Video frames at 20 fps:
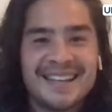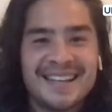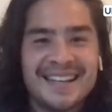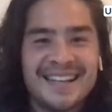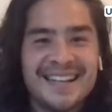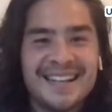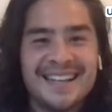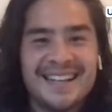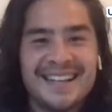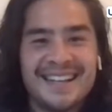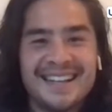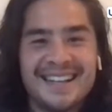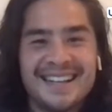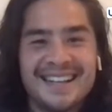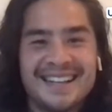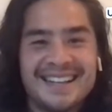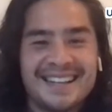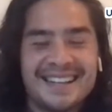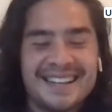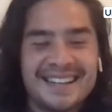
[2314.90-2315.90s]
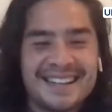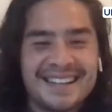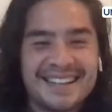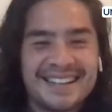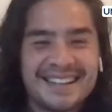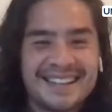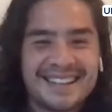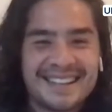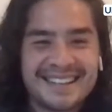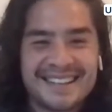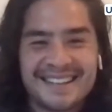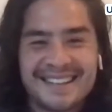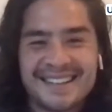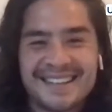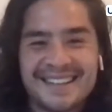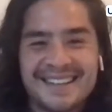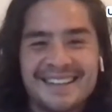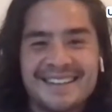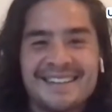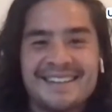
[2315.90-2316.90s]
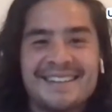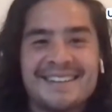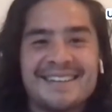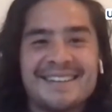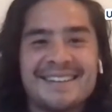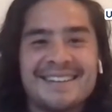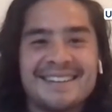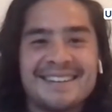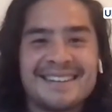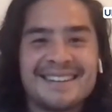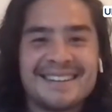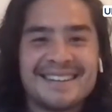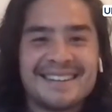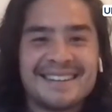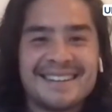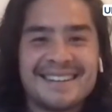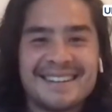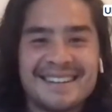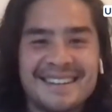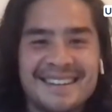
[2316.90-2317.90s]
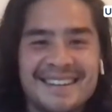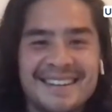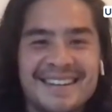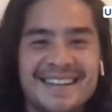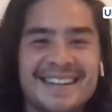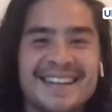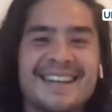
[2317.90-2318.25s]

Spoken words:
(not speaking)